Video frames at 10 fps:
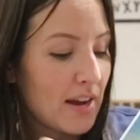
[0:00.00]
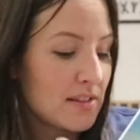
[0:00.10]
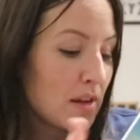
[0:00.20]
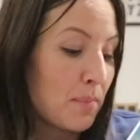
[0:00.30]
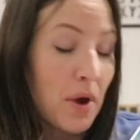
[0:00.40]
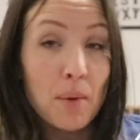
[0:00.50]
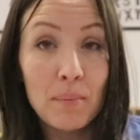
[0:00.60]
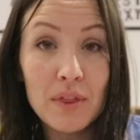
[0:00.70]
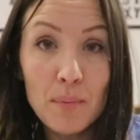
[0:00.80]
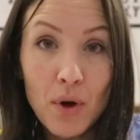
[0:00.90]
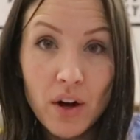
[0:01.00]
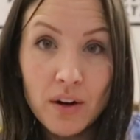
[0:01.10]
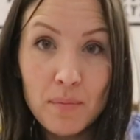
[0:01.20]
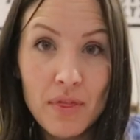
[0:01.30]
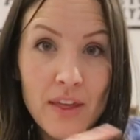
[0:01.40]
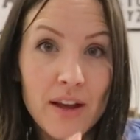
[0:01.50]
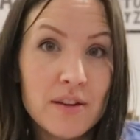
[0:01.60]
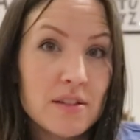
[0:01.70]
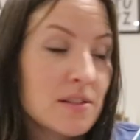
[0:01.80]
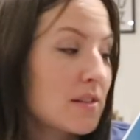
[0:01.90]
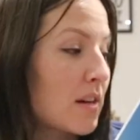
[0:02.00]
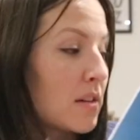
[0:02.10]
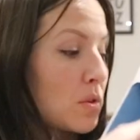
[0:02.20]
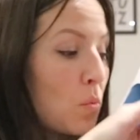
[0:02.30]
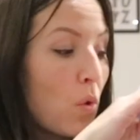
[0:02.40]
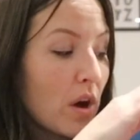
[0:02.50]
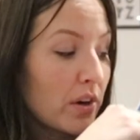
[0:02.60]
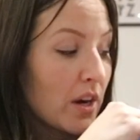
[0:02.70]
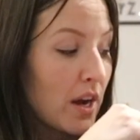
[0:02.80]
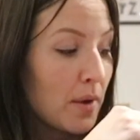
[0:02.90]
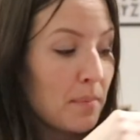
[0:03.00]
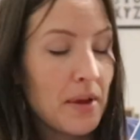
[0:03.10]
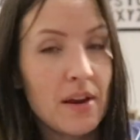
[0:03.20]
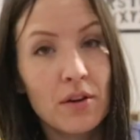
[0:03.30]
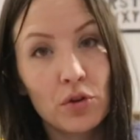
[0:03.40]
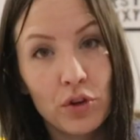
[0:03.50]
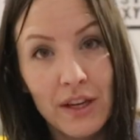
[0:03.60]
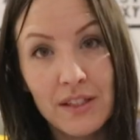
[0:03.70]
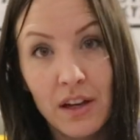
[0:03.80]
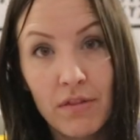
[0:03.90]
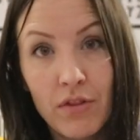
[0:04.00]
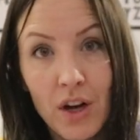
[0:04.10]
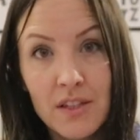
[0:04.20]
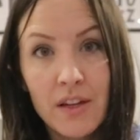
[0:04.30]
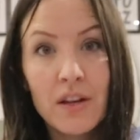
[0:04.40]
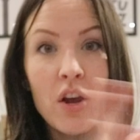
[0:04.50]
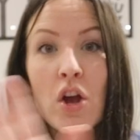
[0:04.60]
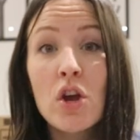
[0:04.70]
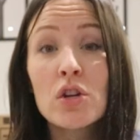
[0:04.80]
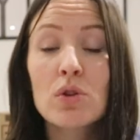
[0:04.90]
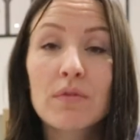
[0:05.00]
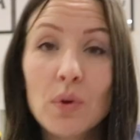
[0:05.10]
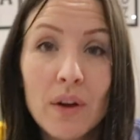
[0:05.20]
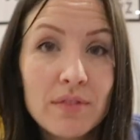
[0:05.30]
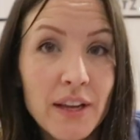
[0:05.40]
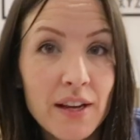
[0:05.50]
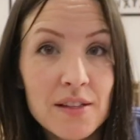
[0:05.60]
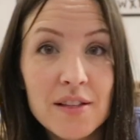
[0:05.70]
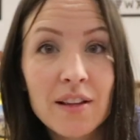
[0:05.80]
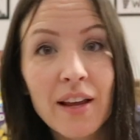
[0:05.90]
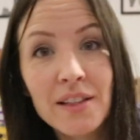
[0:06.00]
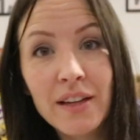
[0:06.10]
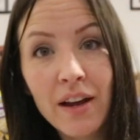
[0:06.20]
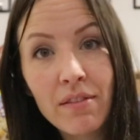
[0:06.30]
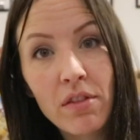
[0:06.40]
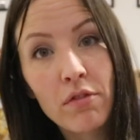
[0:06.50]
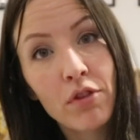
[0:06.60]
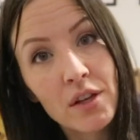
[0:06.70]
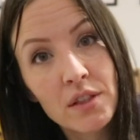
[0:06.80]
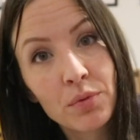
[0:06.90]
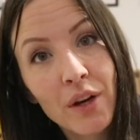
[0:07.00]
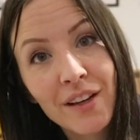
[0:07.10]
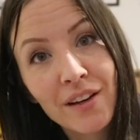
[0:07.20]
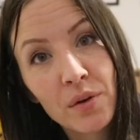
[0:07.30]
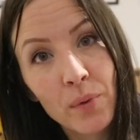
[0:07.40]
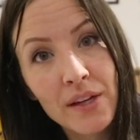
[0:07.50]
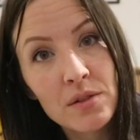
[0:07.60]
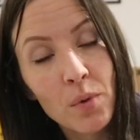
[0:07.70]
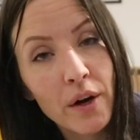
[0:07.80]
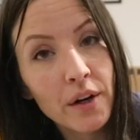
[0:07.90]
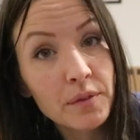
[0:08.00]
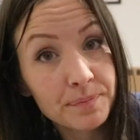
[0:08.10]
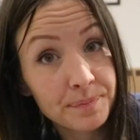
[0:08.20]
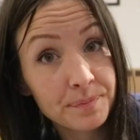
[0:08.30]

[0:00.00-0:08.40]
has a pump at the bottom that sucks water up and creates like a faucet so if you have kids that like to have the faucet running and waste water